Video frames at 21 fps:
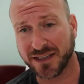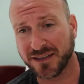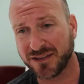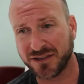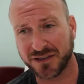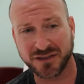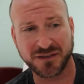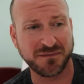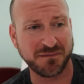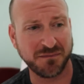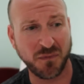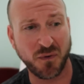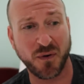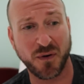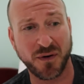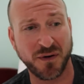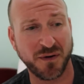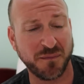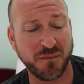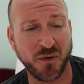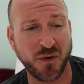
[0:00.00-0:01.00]
It's just
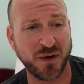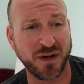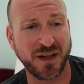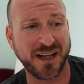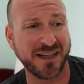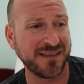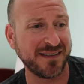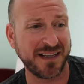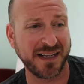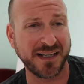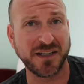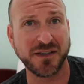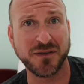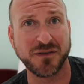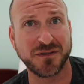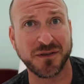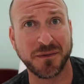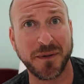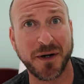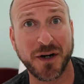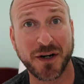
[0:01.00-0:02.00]
more or less they
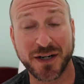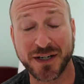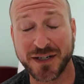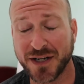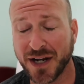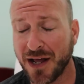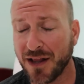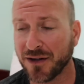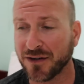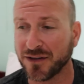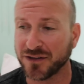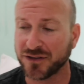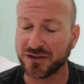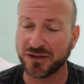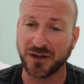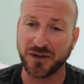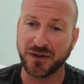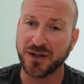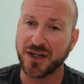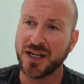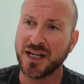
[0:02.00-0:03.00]
use American dollars.
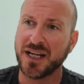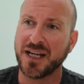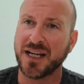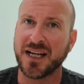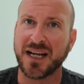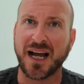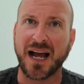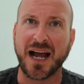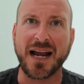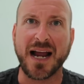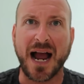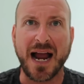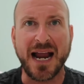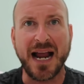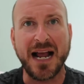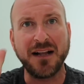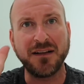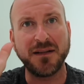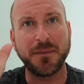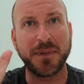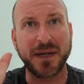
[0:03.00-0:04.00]
So I
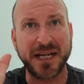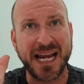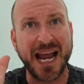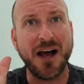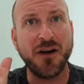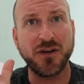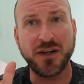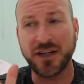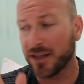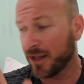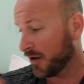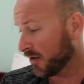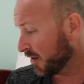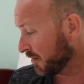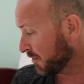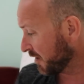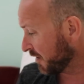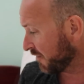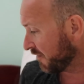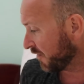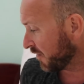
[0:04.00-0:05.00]
held up a calculator
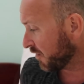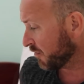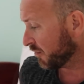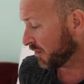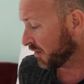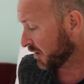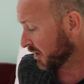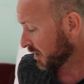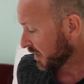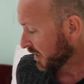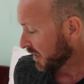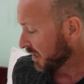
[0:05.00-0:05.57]
on my phone.